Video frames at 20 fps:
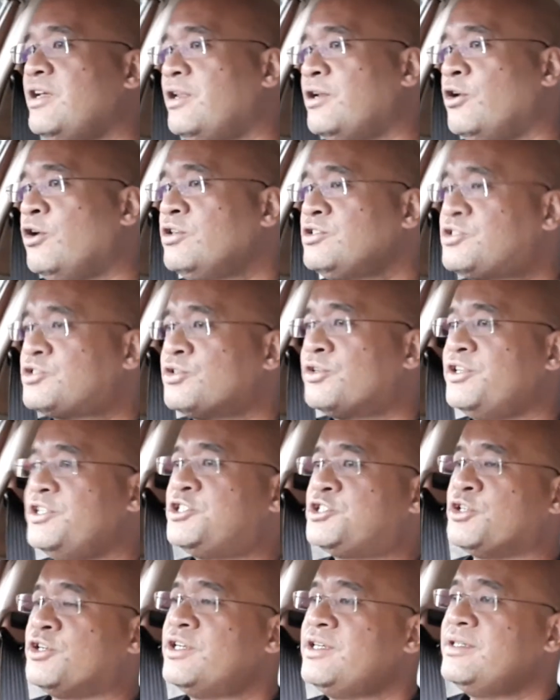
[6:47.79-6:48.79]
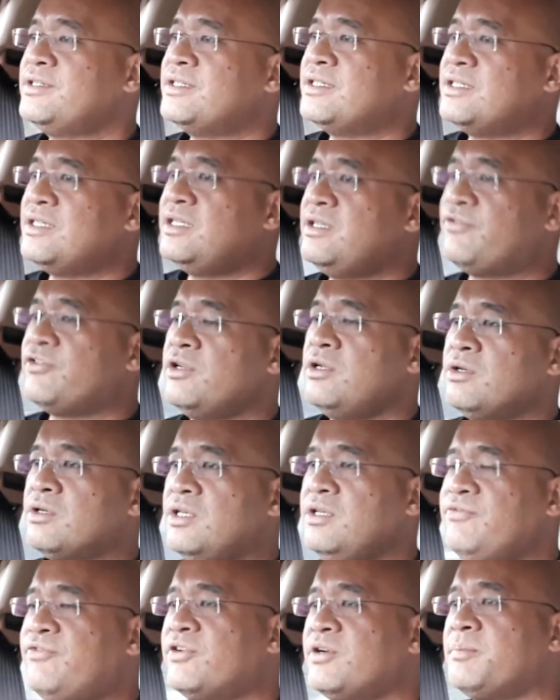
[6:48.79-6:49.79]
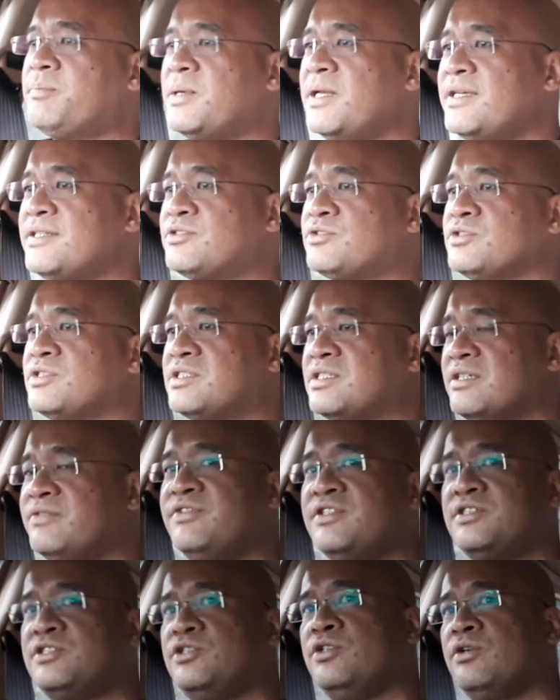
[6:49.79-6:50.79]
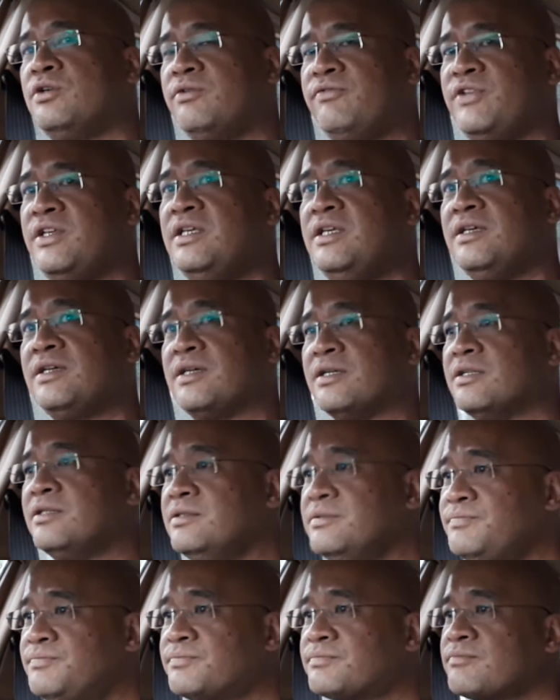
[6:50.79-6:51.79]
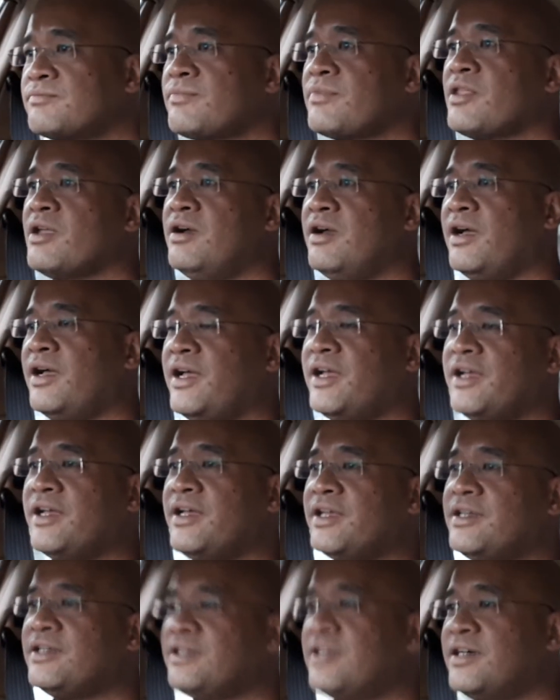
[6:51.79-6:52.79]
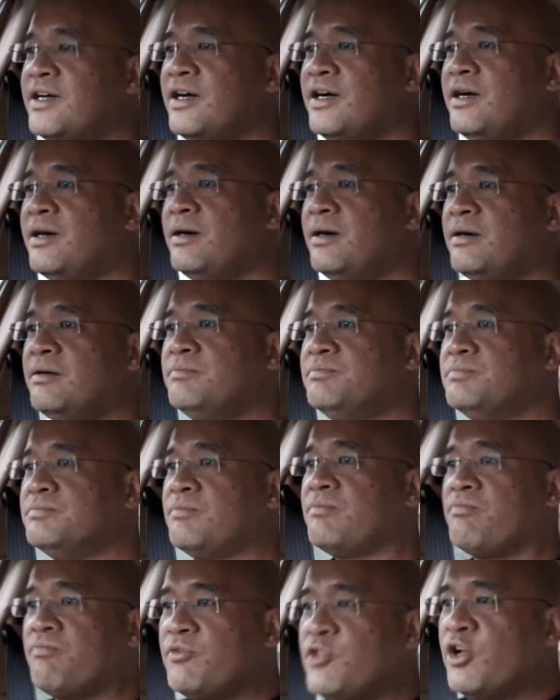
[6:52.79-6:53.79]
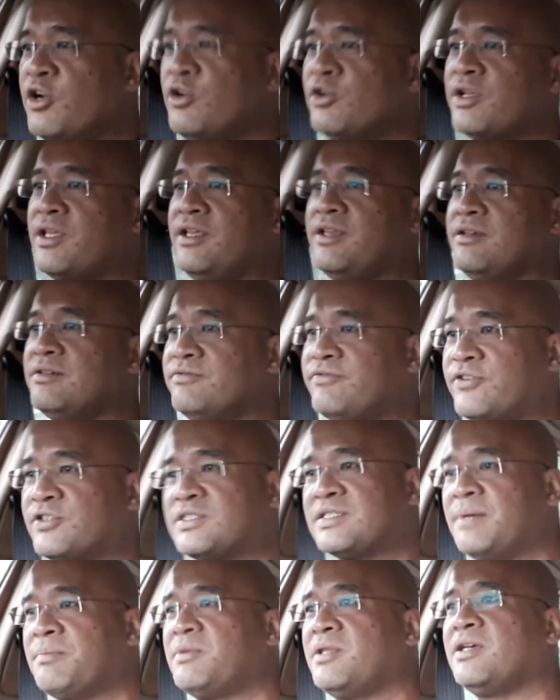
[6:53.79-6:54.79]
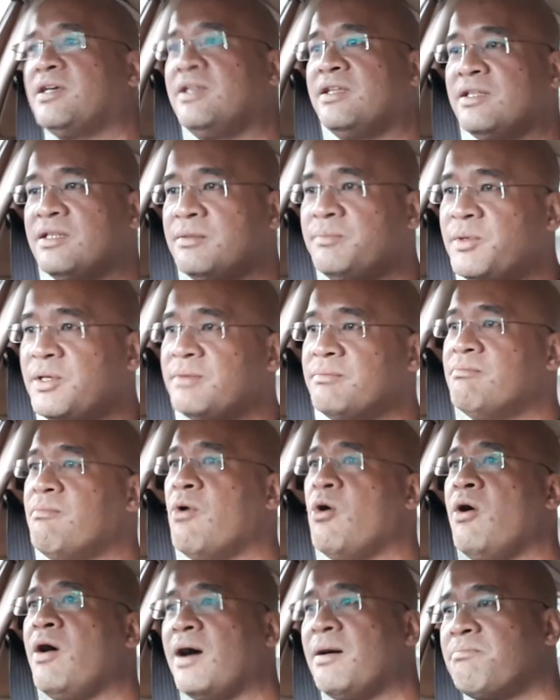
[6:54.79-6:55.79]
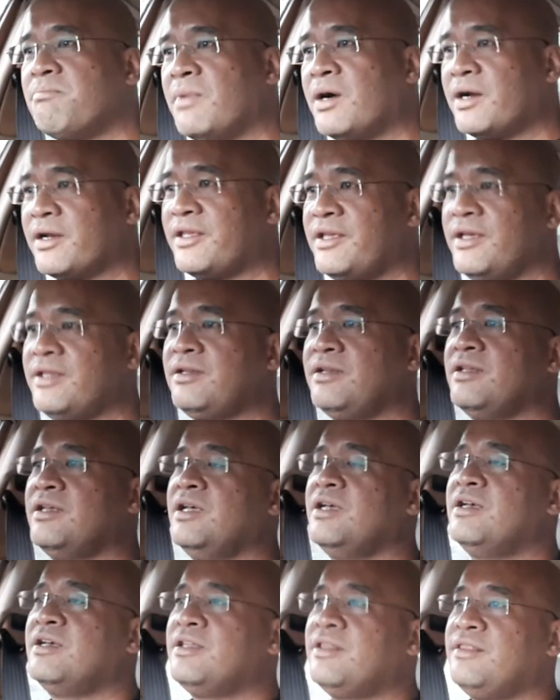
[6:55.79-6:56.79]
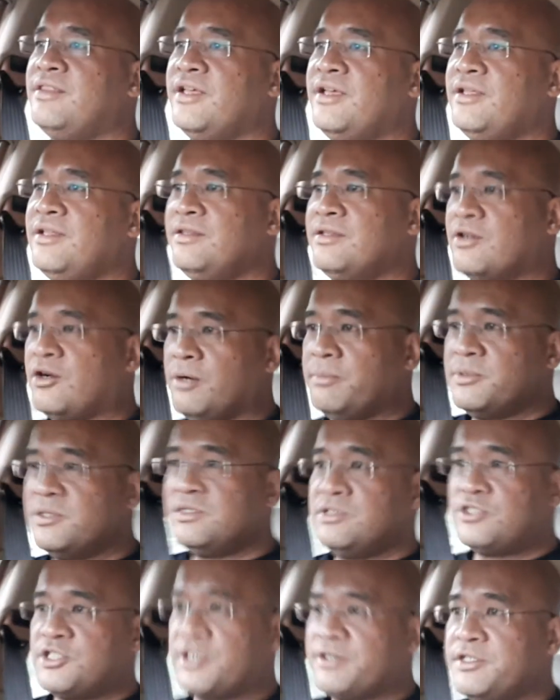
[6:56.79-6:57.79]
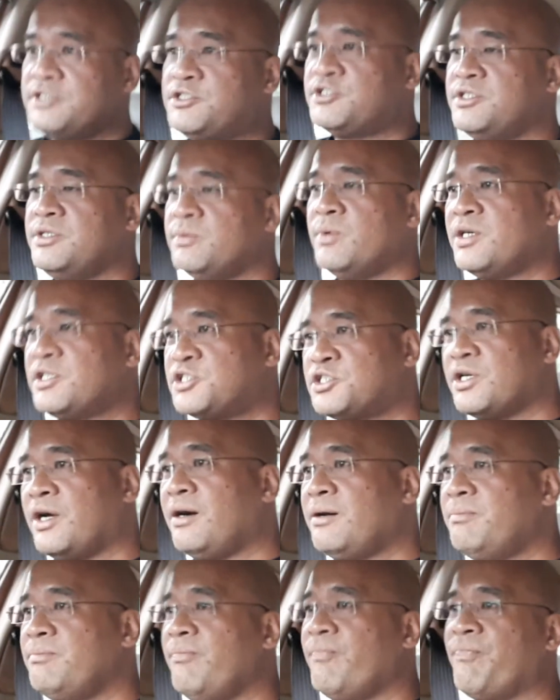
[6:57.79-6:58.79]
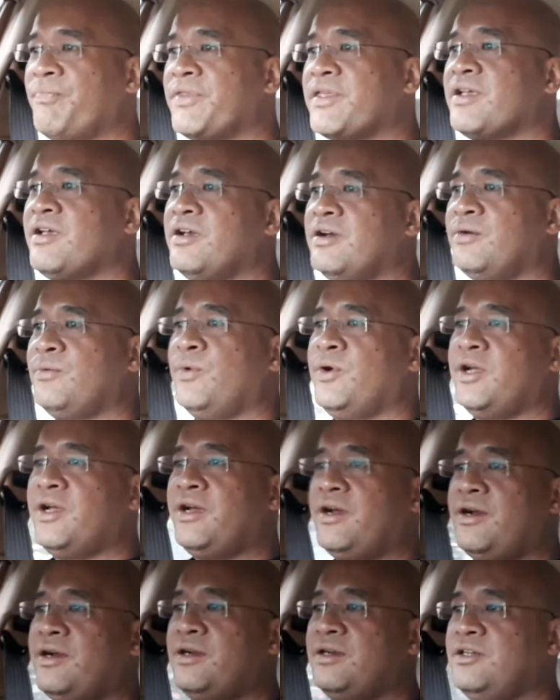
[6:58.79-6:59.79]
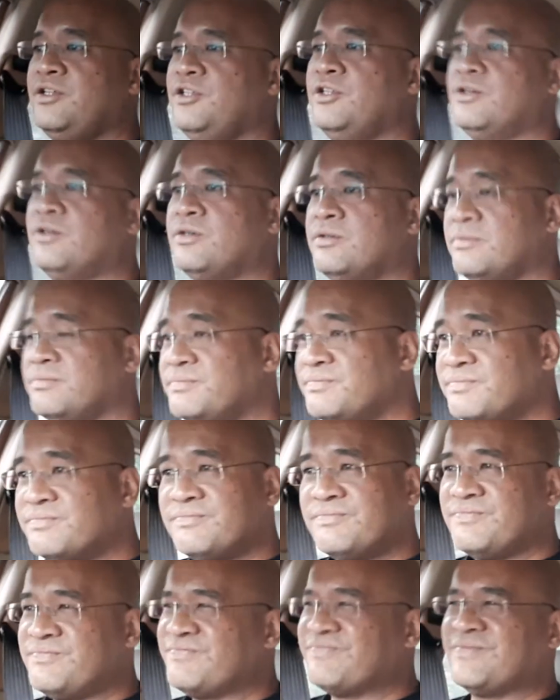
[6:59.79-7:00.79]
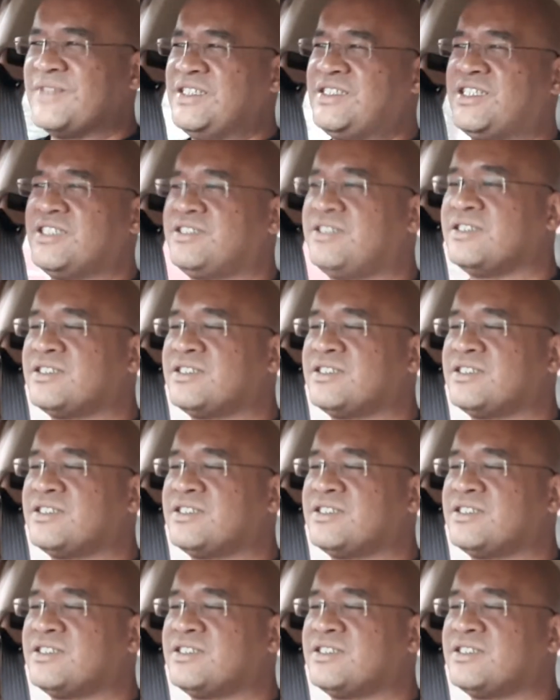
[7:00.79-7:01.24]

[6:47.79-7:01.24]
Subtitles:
Long story short, if you're looking for a place to service your vehicle and you're looking for something a little bit more upmarket than the common cherry tree workshop, where, you know, it just